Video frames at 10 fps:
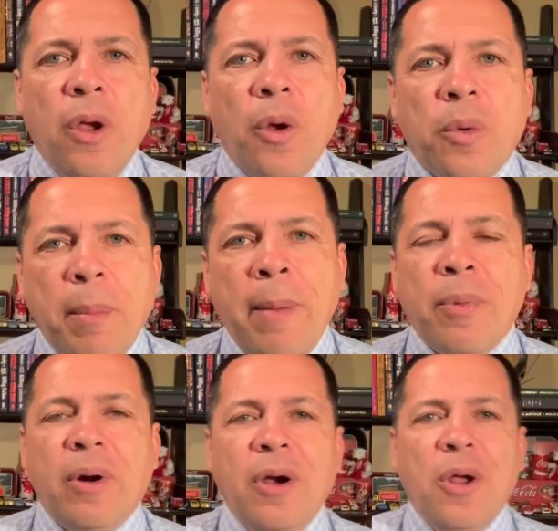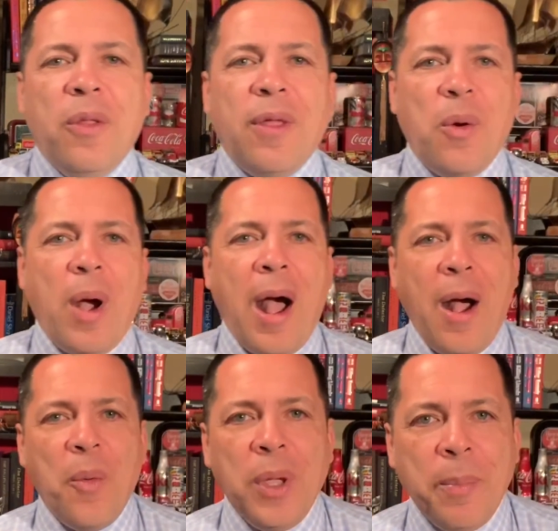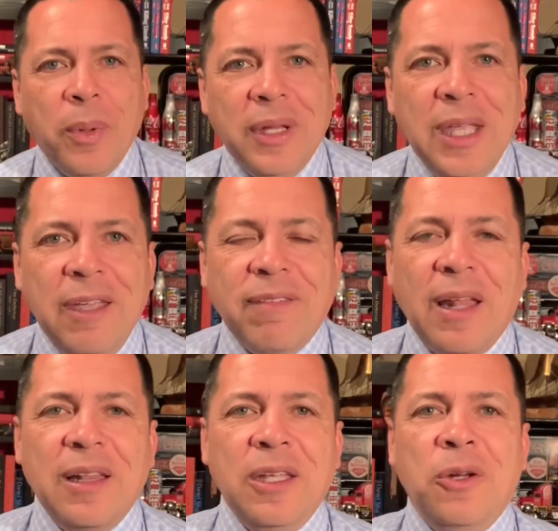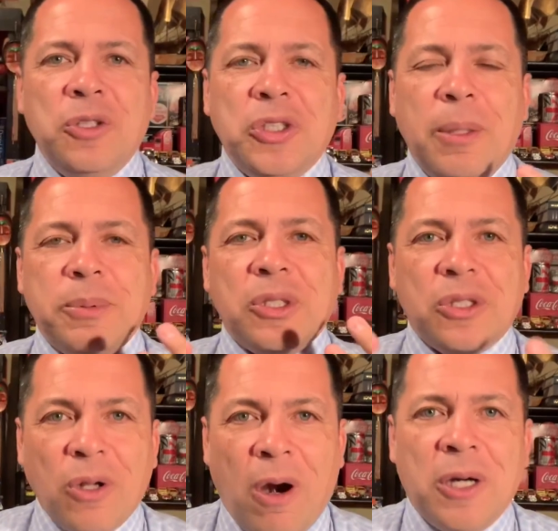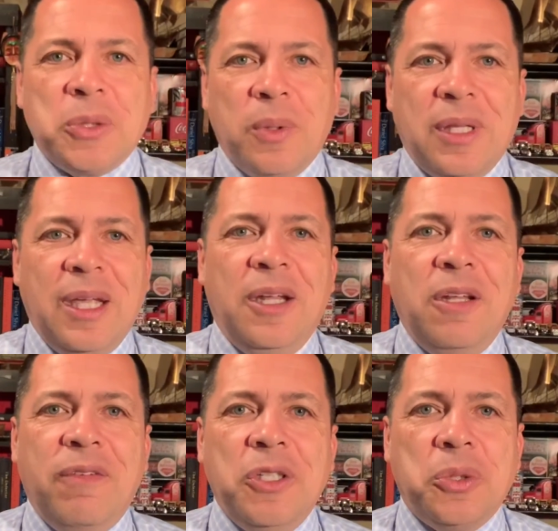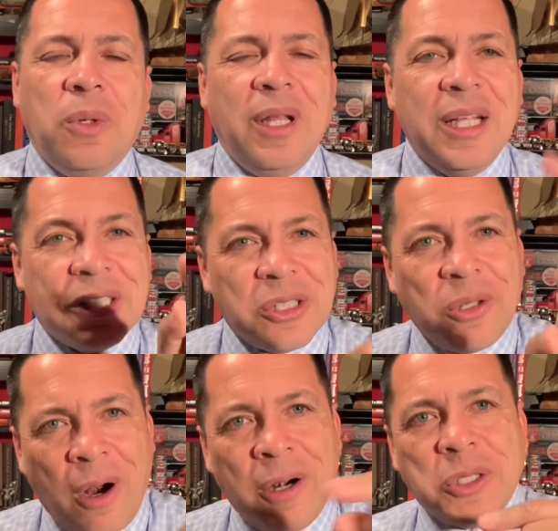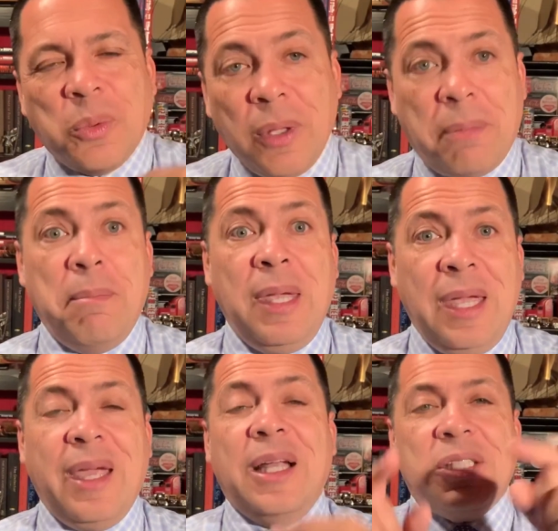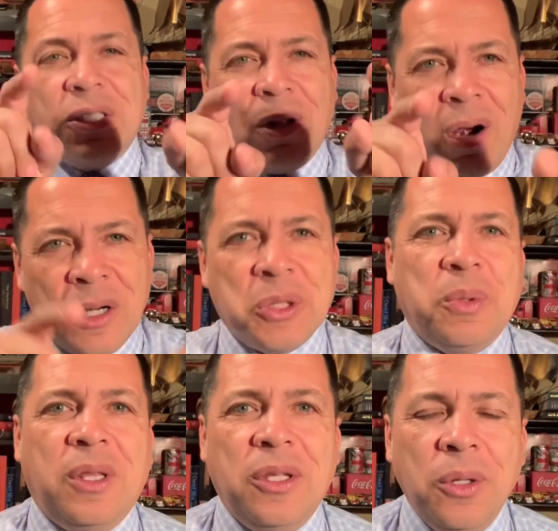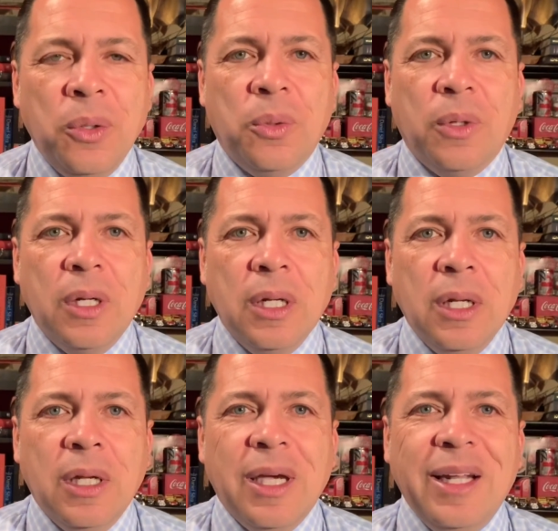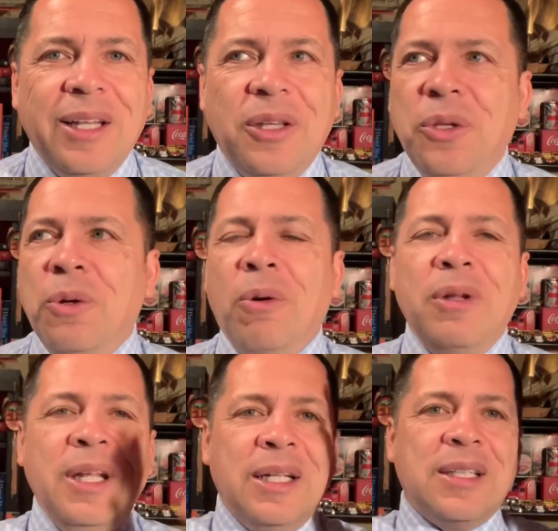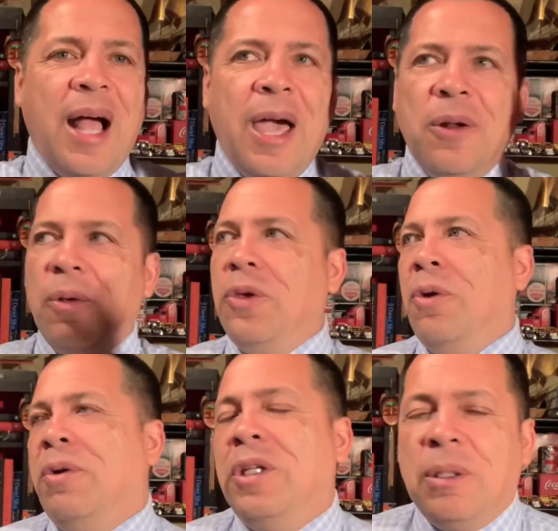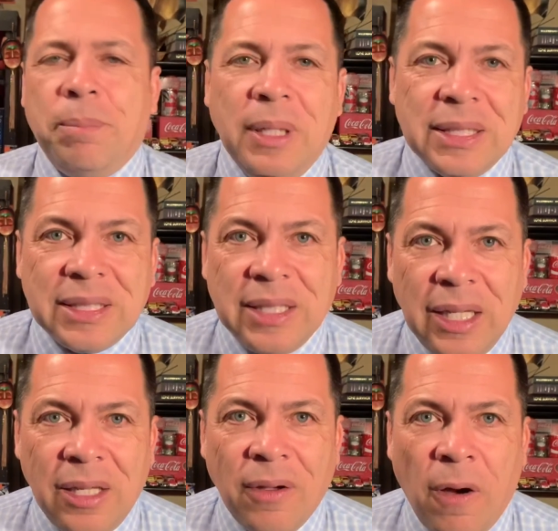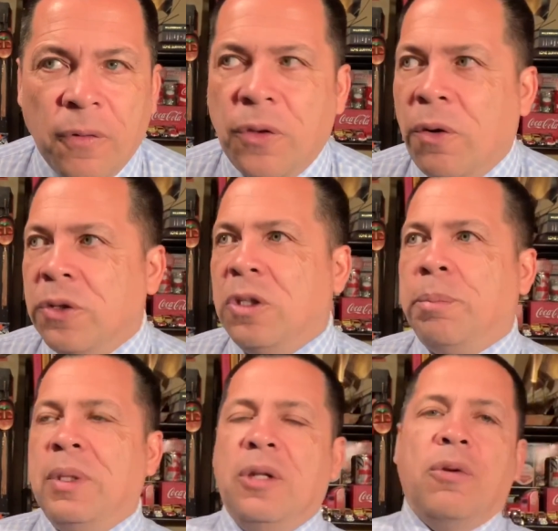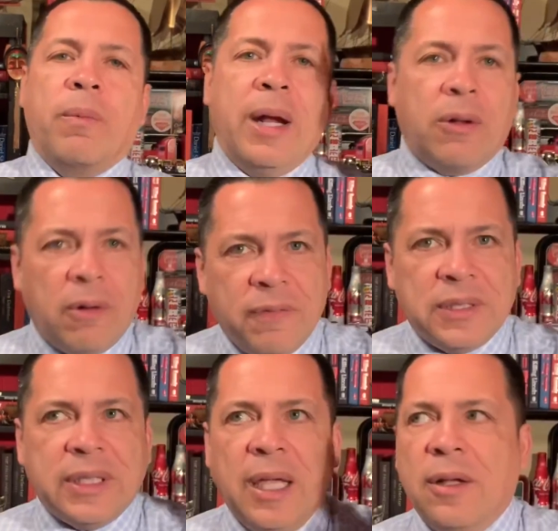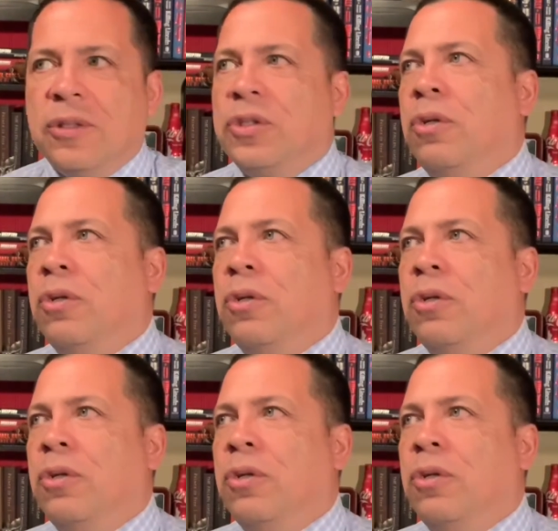Remember that we believe that leadership starts with the individual. It starts with me. It starts with you. You don't need a title. You don't need to be a CEO. You don't need to be the director of sales.